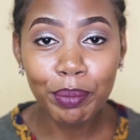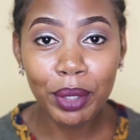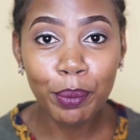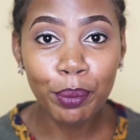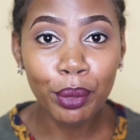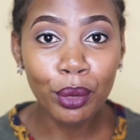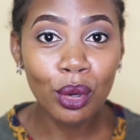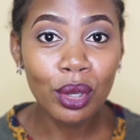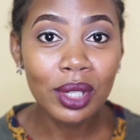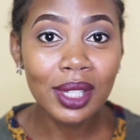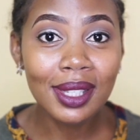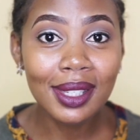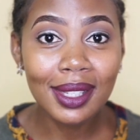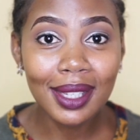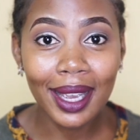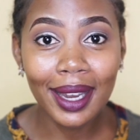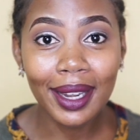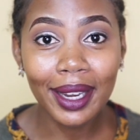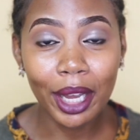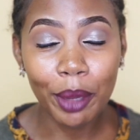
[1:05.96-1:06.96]
people
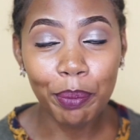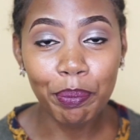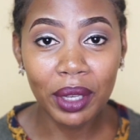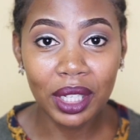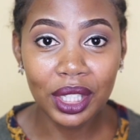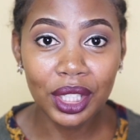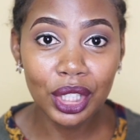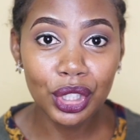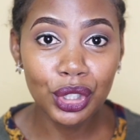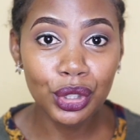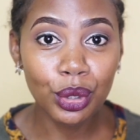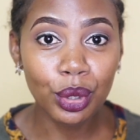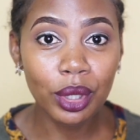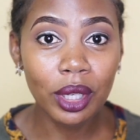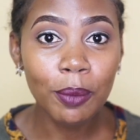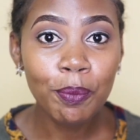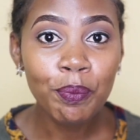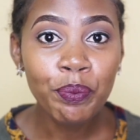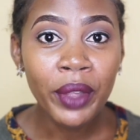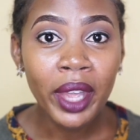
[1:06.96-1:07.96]
signed a
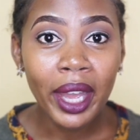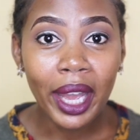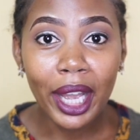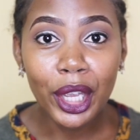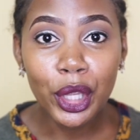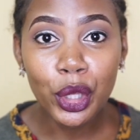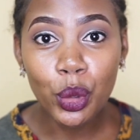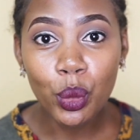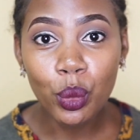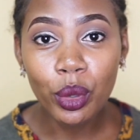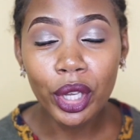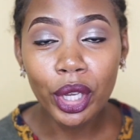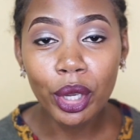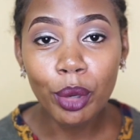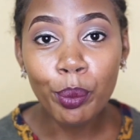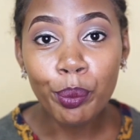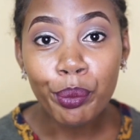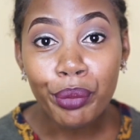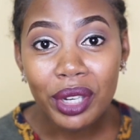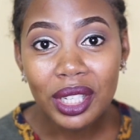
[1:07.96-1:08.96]
petition arguing
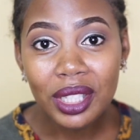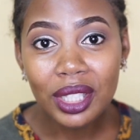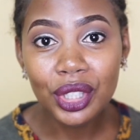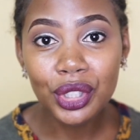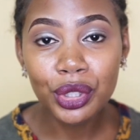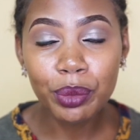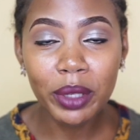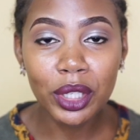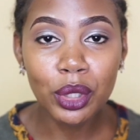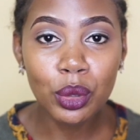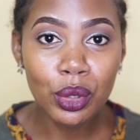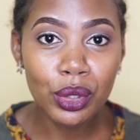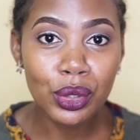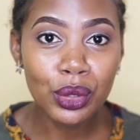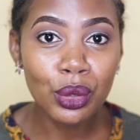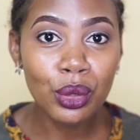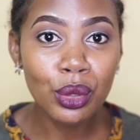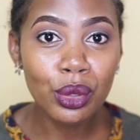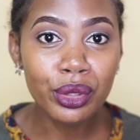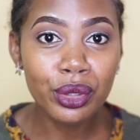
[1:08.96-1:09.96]
British medical
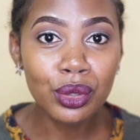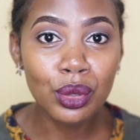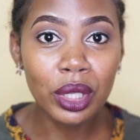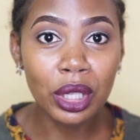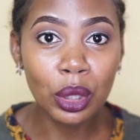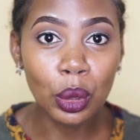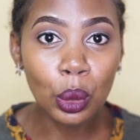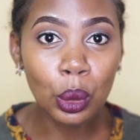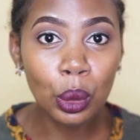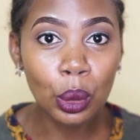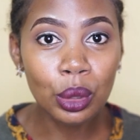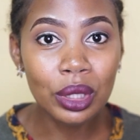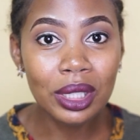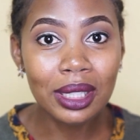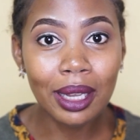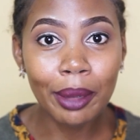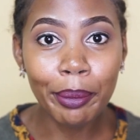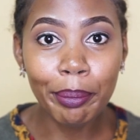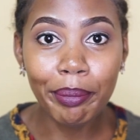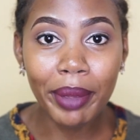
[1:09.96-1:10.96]
schools to include
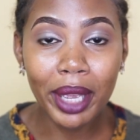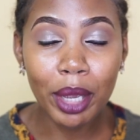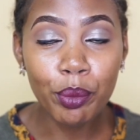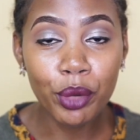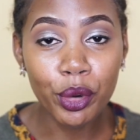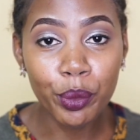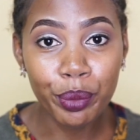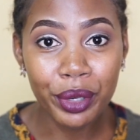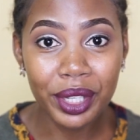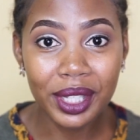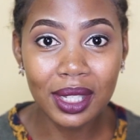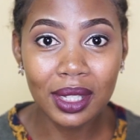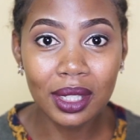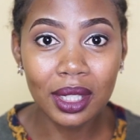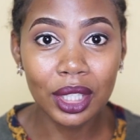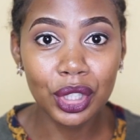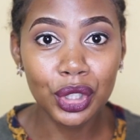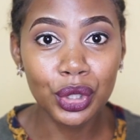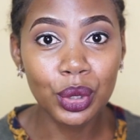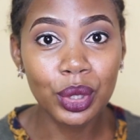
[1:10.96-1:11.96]
BAME
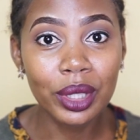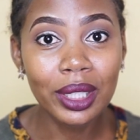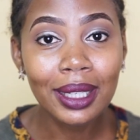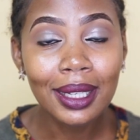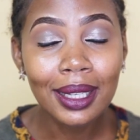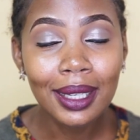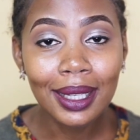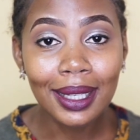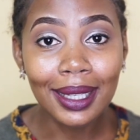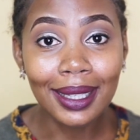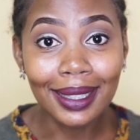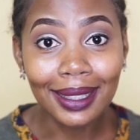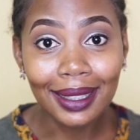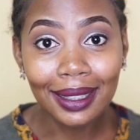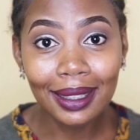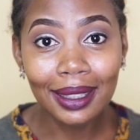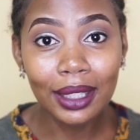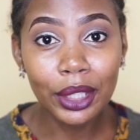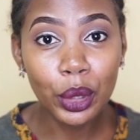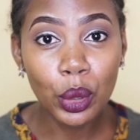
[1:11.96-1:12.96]
representation in
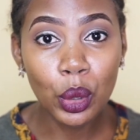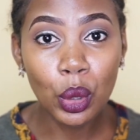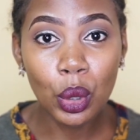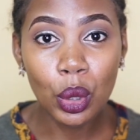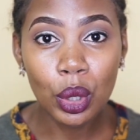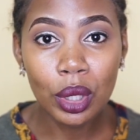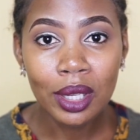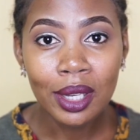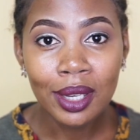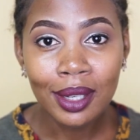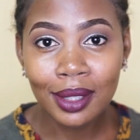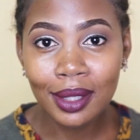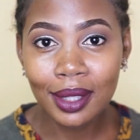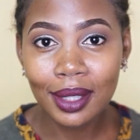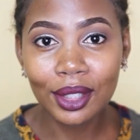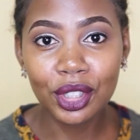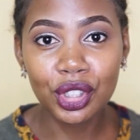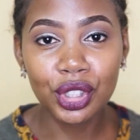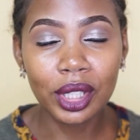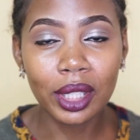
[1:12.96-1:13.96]
clinical
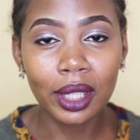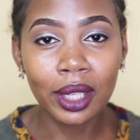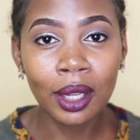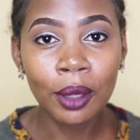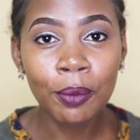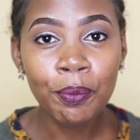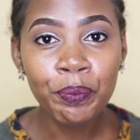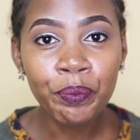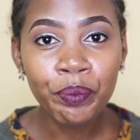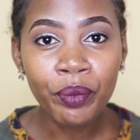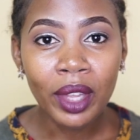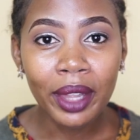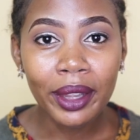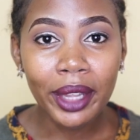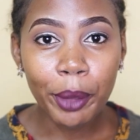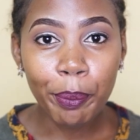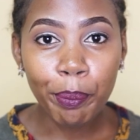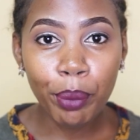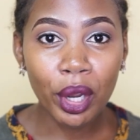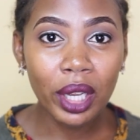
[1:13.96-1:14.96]
teaching.
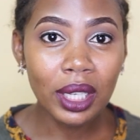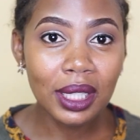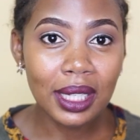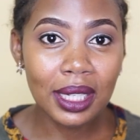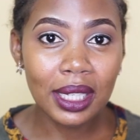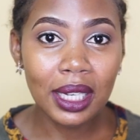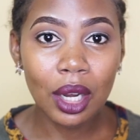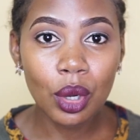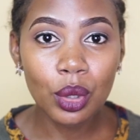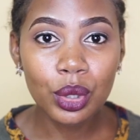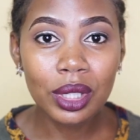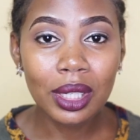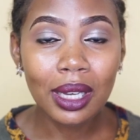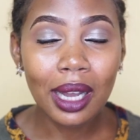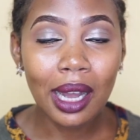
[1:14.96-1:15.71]
They pointed out